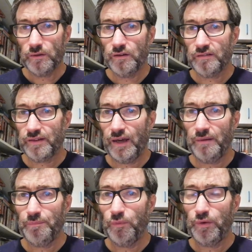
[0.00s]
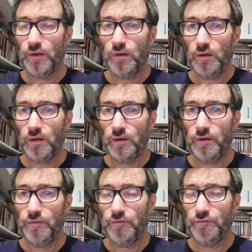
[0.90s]
the stamp will
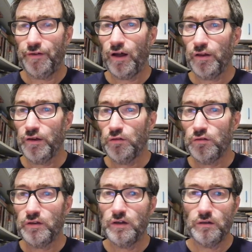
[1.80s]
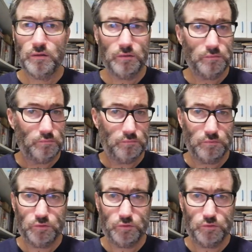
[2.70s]
value till